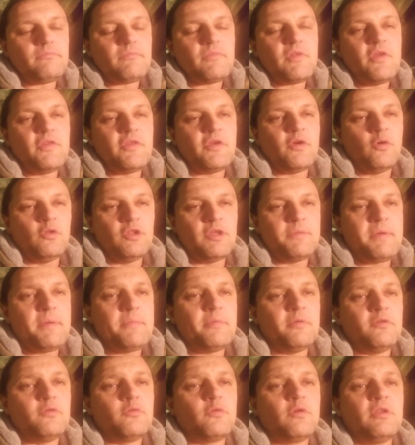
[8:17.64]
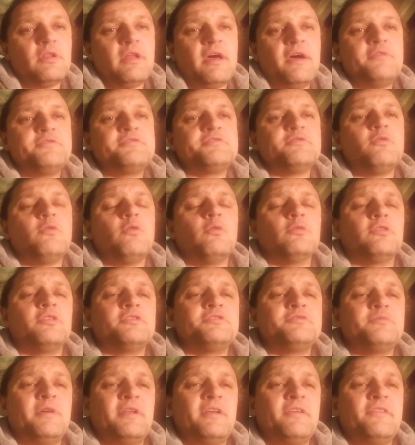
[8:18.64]
The only people who are allowed to hold on
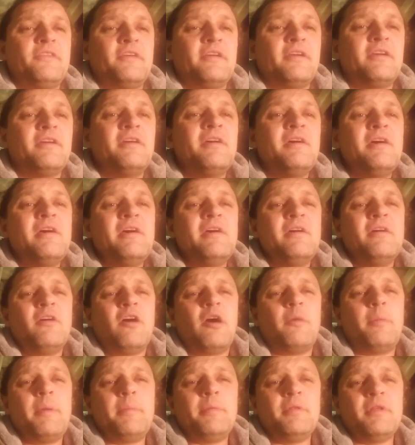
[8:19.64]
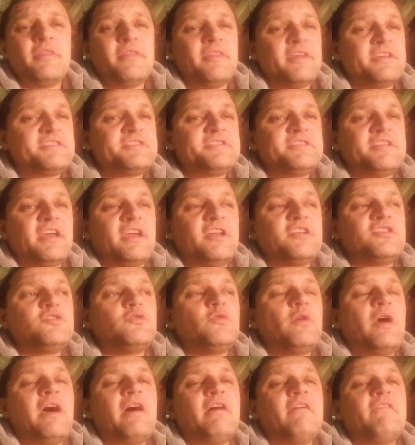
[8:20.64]
to anything are people at this stage who
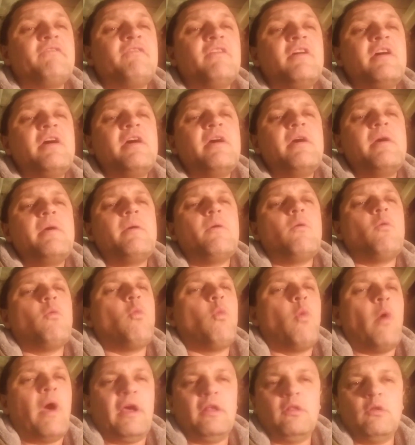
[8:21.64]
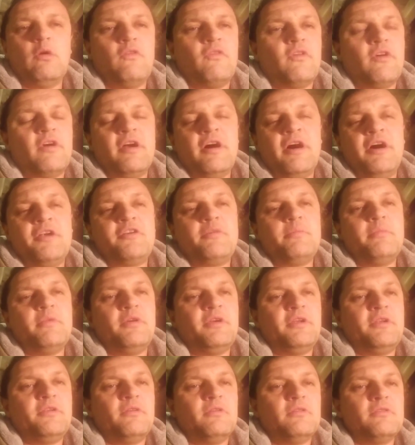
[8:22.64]
have well over $100
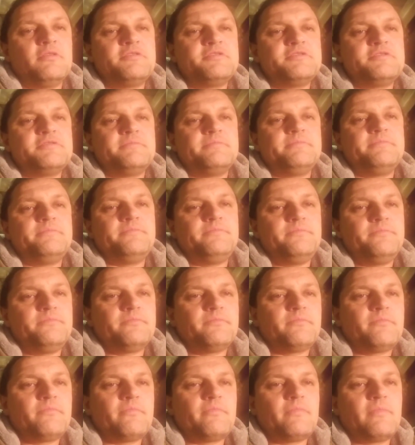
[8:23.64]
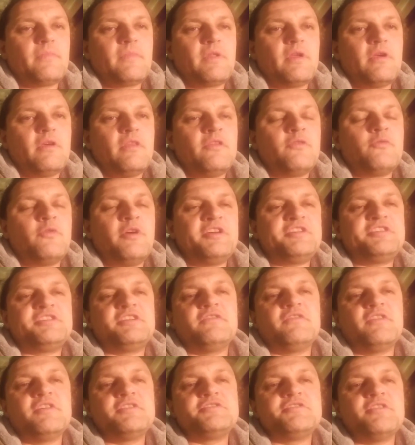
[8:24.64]
million. The rest
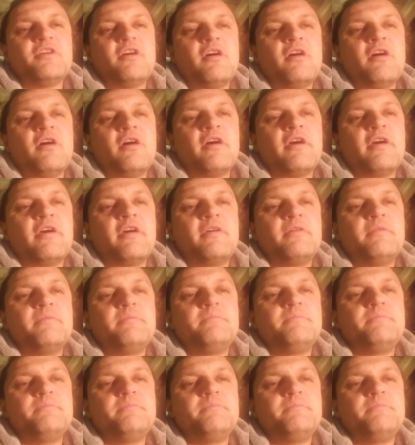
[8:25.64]
of us are